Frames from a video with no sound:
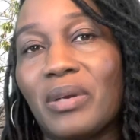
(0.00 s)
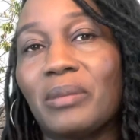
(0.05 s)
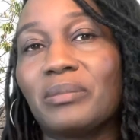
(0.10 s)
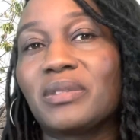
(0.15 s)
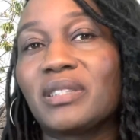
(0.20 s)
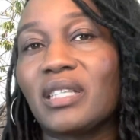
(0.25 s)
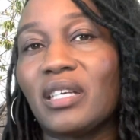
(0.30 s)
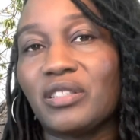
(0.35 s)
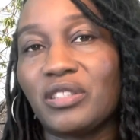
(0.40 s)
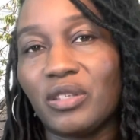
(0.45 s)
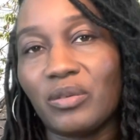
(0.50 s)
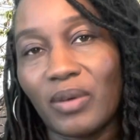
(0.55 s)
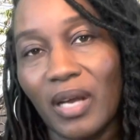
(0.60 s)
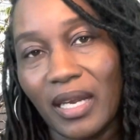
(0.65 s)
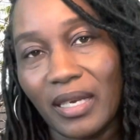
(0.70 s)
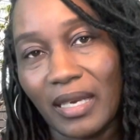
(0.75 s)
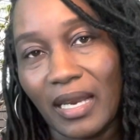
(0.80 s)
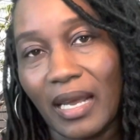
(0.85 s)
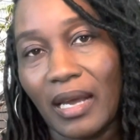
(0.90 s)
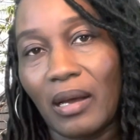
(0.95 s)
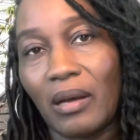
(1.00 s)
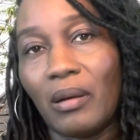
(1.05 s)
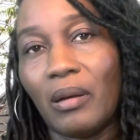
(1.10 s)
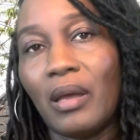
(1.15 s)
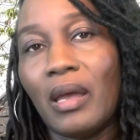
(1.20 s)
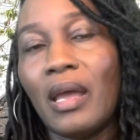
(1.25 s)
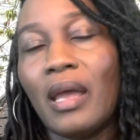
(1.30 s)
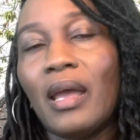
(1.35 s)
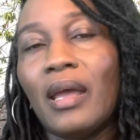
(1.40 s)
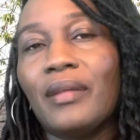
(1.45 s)
I'm telling you right now
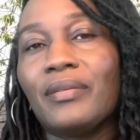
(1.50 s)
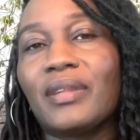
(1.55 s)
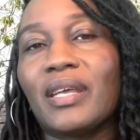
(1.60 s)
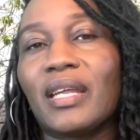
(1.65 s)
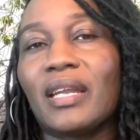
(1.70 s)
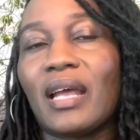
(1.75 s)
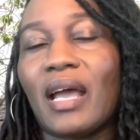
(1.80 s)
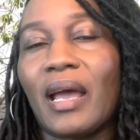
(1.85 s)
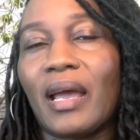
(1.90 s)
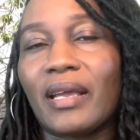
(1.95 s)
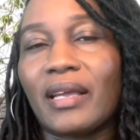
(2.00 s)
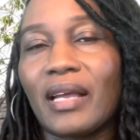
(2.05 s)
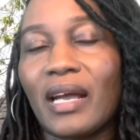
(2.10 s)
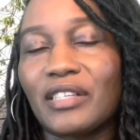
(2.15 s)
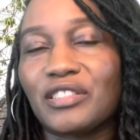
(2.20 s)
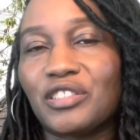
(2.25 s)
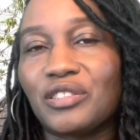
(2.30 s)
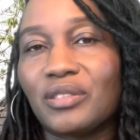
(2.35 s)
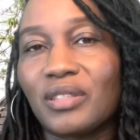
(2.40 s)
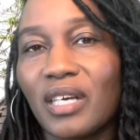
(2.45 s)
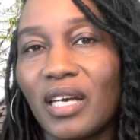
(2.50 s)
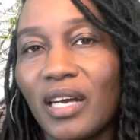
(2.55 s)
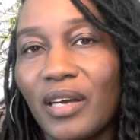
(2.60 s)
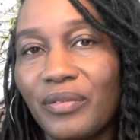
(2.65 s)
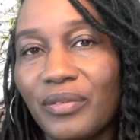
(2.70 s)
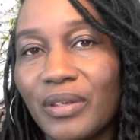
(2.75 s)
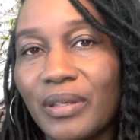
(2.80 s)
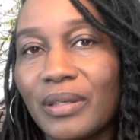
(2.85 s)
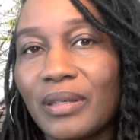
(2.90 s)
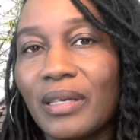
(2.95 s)
that I got you
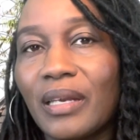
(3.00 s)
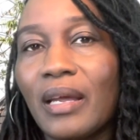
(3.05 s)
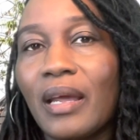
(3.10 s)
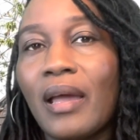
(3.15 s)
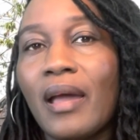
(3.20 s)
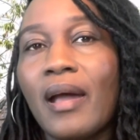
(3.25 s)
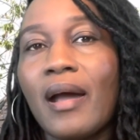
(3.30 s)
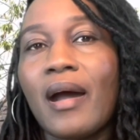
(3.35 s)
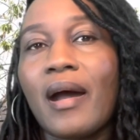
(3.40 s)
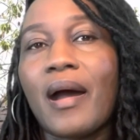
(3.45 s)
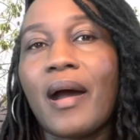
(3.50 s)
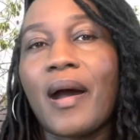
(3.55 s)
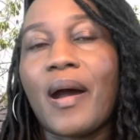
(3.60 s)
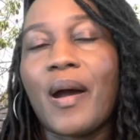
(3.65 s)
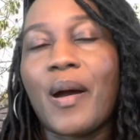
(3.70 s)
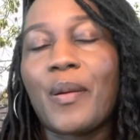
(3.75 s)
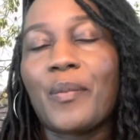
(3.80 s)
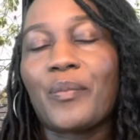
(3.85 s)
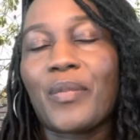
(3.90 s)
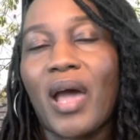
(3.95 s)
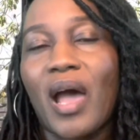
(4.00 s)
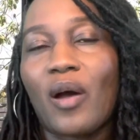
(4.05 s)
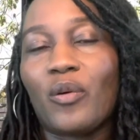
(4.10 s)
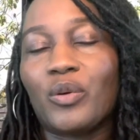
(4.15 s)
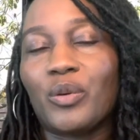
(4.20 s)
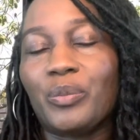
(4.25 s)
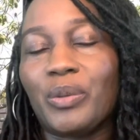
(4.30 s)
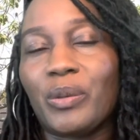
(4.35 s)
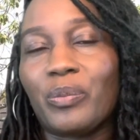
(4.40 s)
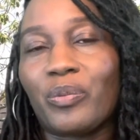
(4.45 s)
covered. Um, I
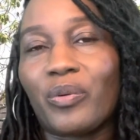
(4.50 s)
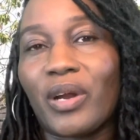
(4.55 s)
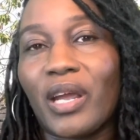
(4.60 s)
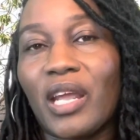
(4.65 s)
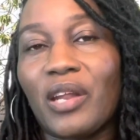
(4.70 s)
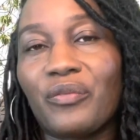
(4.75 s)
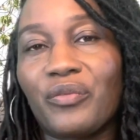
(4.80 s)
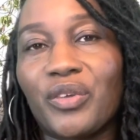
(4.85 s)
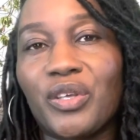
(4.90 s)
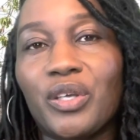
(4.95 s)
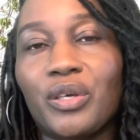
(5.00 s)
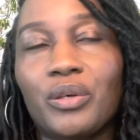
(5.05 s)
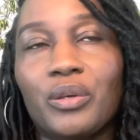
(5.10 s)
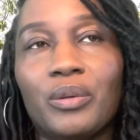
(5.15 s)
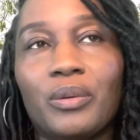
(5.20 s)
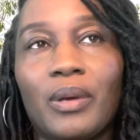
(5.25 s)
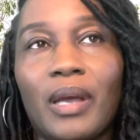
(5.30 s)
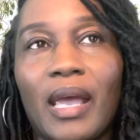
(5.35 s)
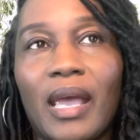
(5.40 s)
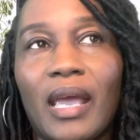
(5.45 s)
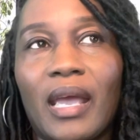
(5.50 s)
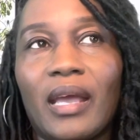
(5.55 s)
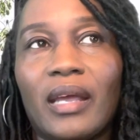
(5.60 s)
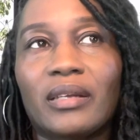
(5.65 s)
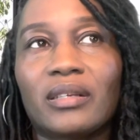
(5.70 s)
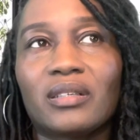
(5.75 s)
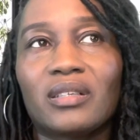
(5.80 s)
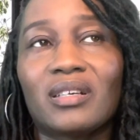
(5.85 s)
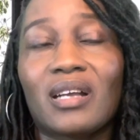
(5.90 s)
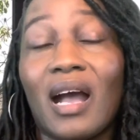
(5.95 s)
will be praying for you,
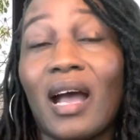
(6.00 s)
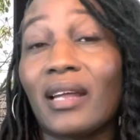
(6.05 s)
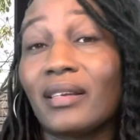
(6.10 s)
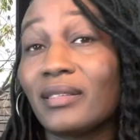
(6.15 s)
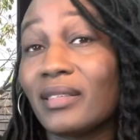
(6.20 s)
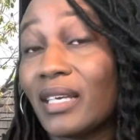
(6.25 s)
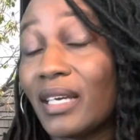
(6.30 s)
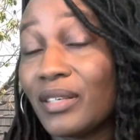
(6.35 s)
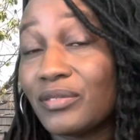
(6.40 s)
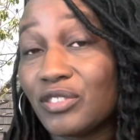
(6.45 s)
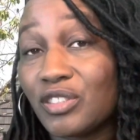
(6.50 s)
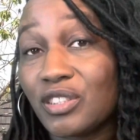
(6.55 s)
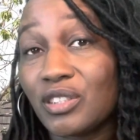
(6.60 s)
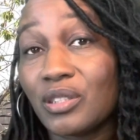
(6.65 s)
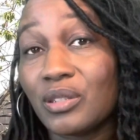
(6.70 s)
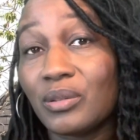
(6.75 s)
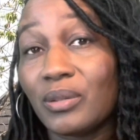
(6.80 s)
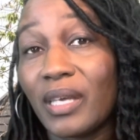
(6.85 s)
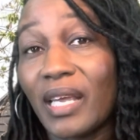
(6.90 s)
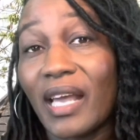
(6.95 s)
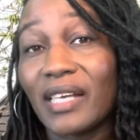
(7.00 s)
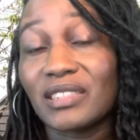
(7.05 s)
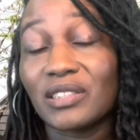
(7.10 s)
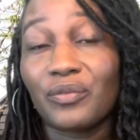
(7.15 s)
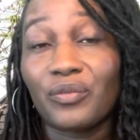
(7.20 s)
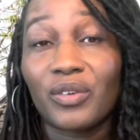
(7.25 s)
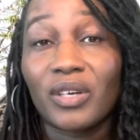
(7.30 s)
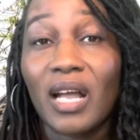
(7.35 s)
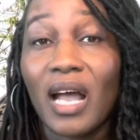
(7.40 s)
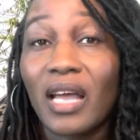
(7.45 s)
and God loves you. He
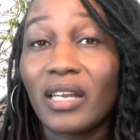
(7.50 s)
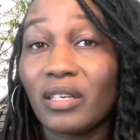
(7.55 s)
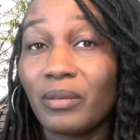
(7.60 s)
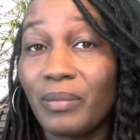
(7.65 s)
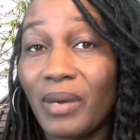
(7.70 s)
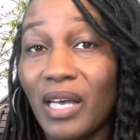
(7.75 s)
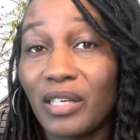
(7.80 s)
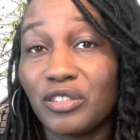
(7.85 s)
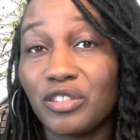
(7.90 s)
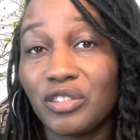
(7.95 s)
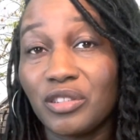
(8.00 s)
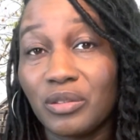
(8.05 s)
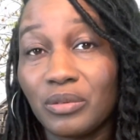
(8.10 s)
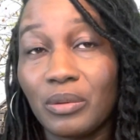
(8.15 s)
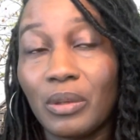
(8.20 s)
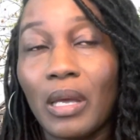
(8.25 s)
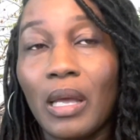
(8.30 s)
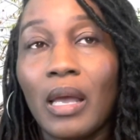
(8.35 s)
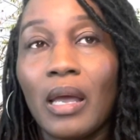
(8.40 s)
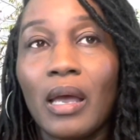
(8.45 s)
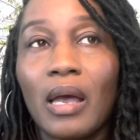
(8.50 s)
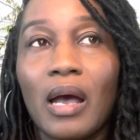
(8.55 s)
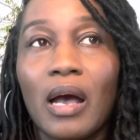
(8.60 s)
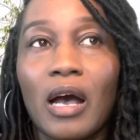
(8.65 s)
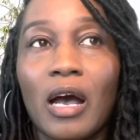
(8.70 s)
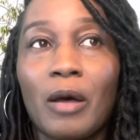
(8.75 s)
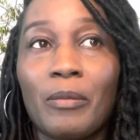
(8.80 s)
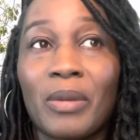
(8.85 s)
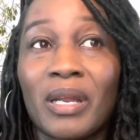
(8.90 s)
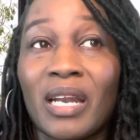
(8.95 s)
hasn't forgotten about you.
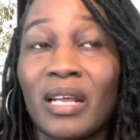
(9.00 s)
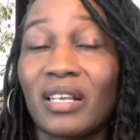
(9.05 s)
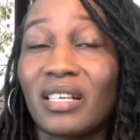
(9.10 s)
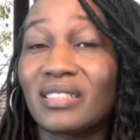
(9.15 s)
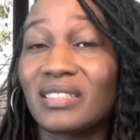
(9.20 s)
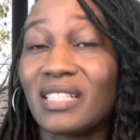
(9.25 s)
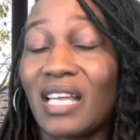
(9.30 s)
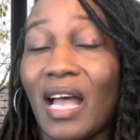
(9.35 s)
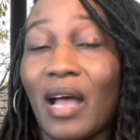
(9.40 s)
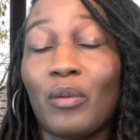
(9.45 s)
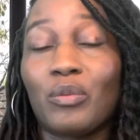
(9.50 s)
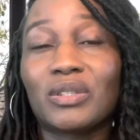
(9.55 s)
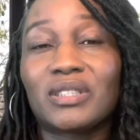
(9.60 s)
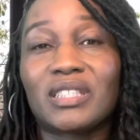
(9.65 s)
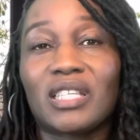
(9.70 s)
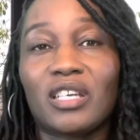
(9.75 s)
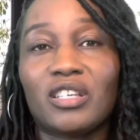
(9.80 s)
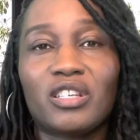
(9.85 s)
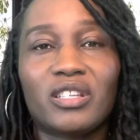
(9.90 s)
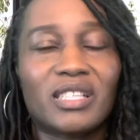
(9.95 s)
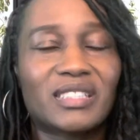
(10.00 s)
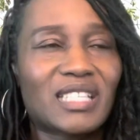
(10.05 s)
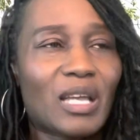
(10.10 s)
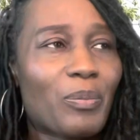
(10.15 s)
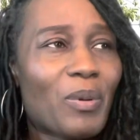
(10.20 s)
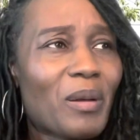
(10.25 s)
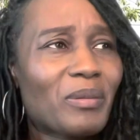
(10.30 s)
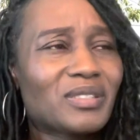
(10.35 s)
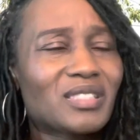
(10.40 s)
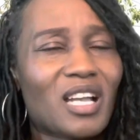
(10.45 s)
Um, and because I will tell you this, I'll
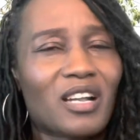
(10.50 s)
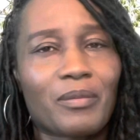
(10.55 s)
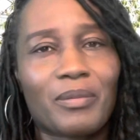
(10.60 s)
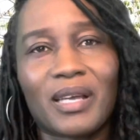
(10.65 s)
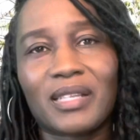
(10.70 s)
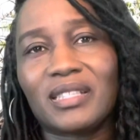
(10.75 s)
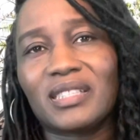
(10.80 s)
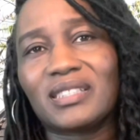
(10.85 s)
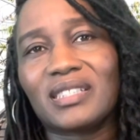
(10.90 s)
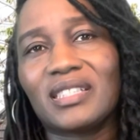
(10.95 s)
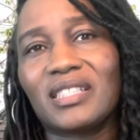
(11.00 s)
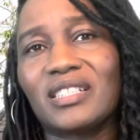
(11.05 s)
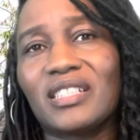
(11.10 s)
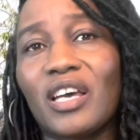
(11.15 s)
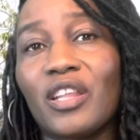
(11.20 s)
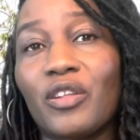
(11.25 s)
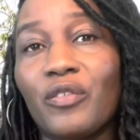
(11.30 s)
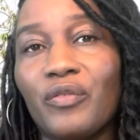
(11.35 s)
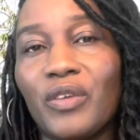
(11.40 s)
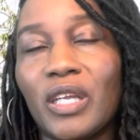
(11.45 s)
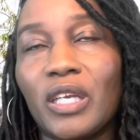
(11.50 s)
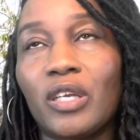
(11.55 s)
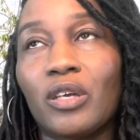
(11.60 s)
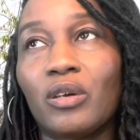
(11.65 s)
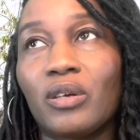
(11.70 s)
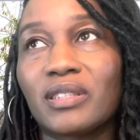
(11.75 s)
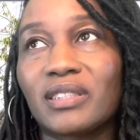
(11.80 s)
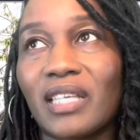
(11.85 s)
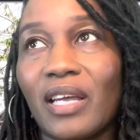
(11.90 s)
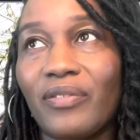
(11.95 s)
probably talk about this in another video,
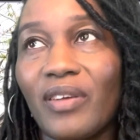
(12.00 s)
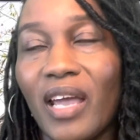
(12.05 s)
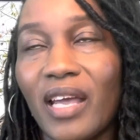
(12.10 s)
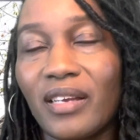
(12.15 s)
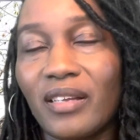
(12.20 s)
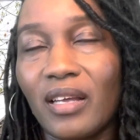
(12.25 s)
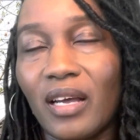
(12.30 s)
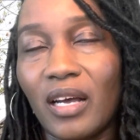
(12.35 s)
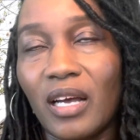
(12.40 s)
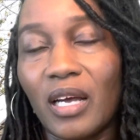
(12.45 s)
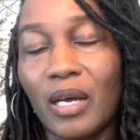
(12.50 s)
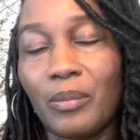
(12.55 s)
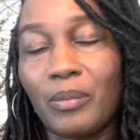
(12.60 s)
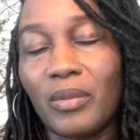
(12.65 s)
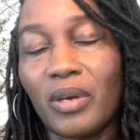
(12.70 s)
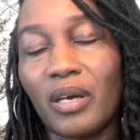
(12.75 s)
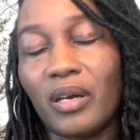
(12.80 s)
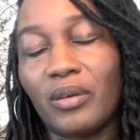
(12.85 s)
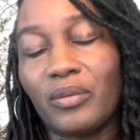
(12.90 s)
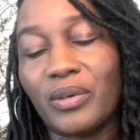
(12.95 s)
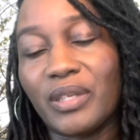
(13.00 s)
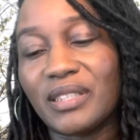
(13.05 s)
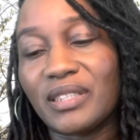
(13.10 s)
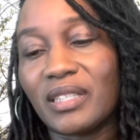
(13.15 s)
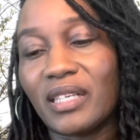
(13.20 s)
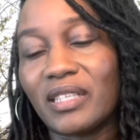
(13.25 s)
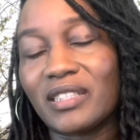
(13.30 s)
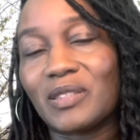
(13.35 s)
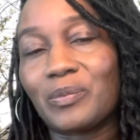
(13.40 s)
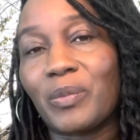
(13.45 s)
because I've had um, a
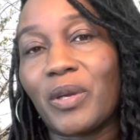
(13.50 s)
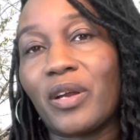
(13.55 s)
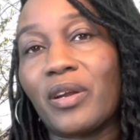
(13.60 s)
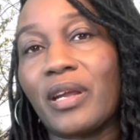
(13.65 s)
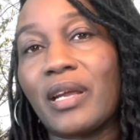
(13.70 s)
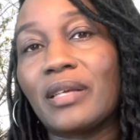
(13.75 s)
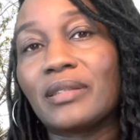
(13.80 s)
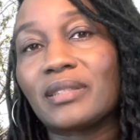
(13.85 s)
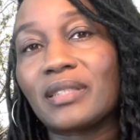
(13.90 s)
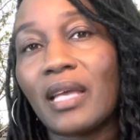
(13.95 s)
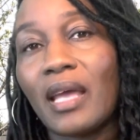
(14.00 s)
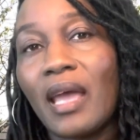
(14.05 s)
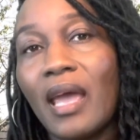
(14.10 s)
recent experience